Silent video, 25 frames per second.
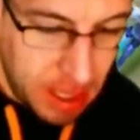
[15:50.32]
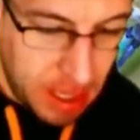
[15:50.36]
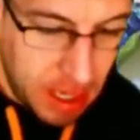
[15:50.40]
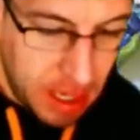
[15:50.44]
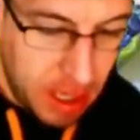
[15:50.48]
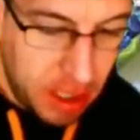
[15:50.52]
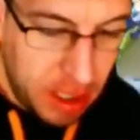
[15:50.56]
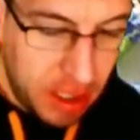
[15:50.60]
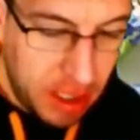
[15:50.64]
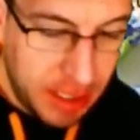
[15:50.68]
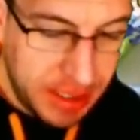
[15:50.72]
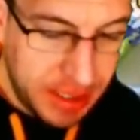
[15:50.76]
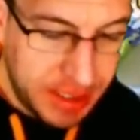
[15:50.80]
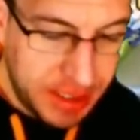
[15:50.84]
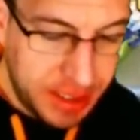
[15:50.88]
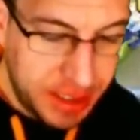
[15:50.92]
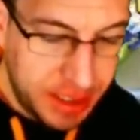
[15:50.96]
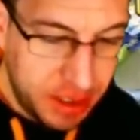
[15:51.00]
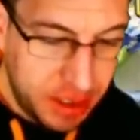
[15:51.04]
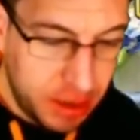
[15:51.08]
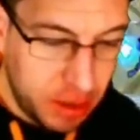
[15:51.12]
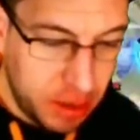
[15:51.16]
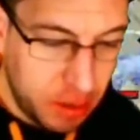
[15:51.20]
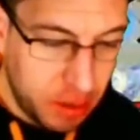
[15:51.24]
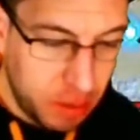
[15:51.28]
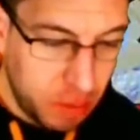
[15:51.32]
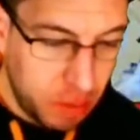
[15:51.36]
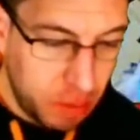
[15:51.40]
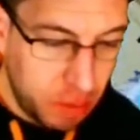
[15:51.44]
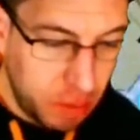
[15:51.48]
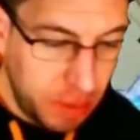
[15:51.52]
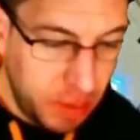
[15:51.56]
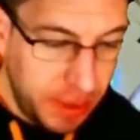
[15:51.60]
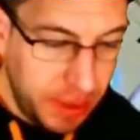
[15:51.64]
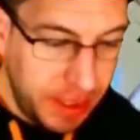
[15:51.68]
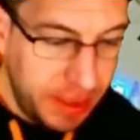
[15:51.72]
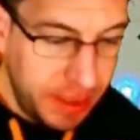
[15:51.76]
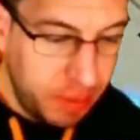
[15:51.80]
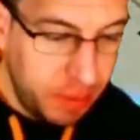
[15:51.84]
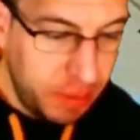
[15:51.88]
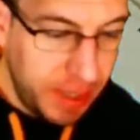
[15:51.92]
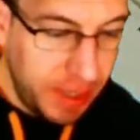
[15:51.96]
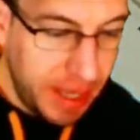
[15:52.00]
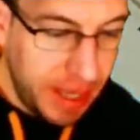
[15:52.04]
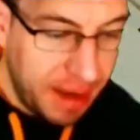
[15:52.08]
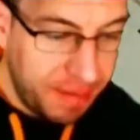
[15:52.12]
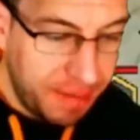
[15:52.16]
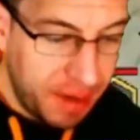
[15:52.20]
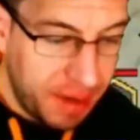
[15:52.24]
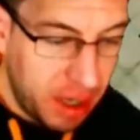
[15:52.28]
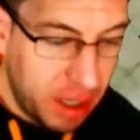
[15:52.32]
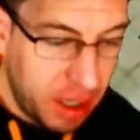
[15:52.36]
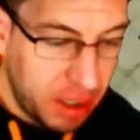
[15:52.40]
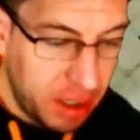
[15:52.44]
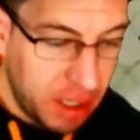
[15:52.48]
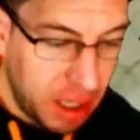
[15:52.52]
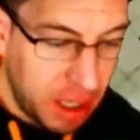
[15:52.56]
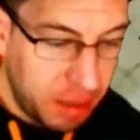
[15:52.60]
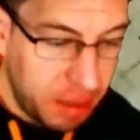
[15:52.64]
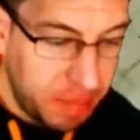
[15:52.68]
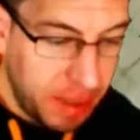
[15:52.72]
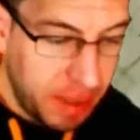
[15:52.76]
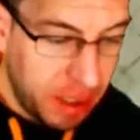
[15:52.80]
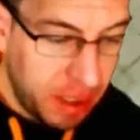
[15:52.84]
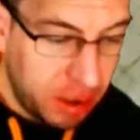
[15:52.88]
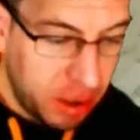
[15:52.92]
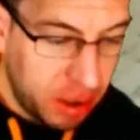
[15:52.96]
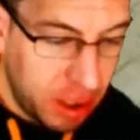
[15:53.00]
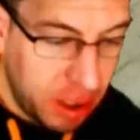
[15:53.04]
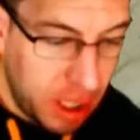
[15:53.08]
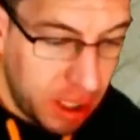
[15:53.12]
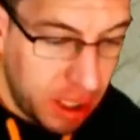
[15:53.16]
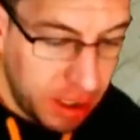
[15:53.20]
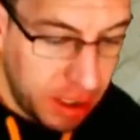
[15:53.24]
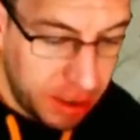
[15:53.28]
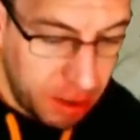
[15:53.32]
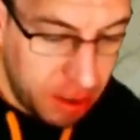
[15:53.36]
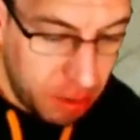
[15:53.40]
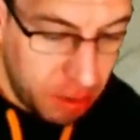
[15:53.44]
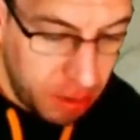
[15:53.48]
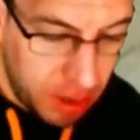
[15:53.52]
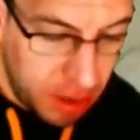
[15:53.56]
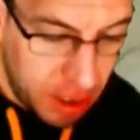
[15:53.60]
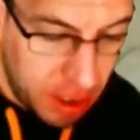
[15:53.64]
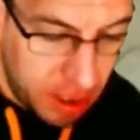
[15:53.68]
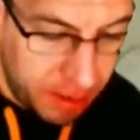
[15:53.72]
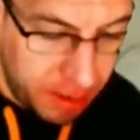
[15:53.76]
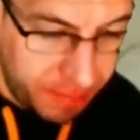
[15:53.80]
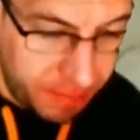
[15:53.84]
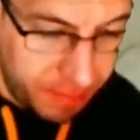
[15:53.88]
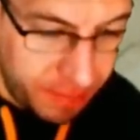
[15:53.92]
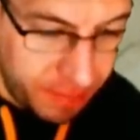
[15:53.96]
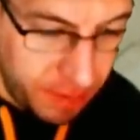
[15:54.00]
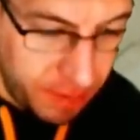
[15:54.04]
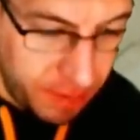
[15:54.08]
All right, so we have our Balrog going off.